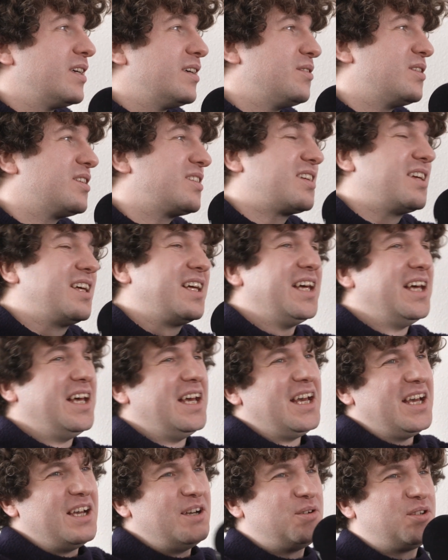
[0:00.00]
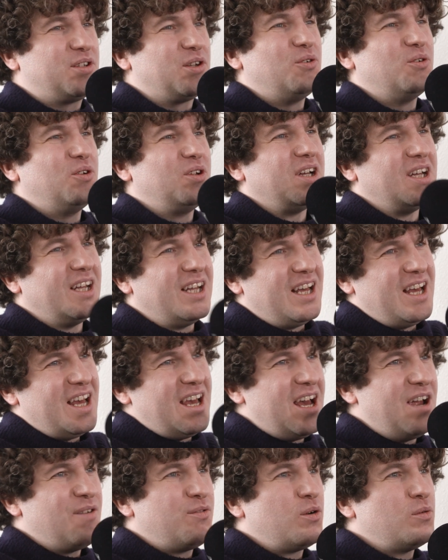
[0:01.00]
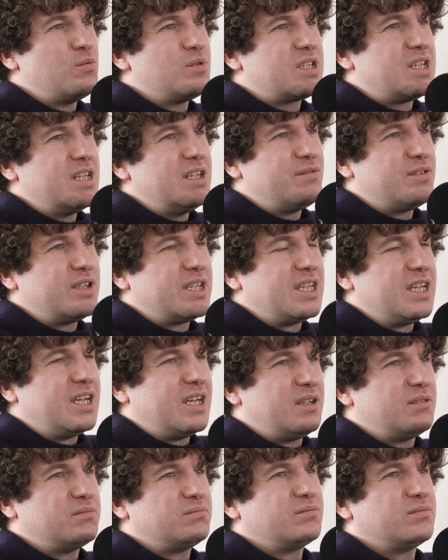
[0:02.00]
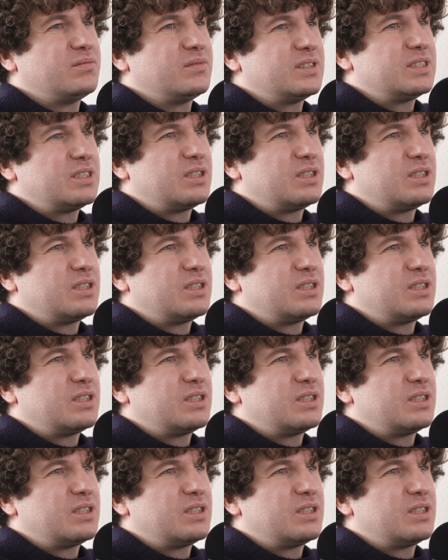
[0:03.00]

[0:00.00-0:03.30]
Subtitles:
It was It was all everyone was living, quite